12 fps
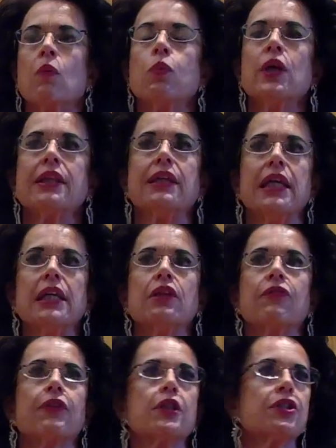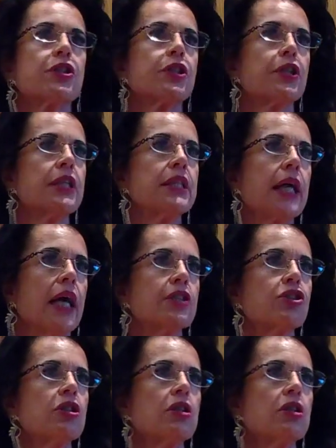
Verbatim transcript: Within the first 30 days,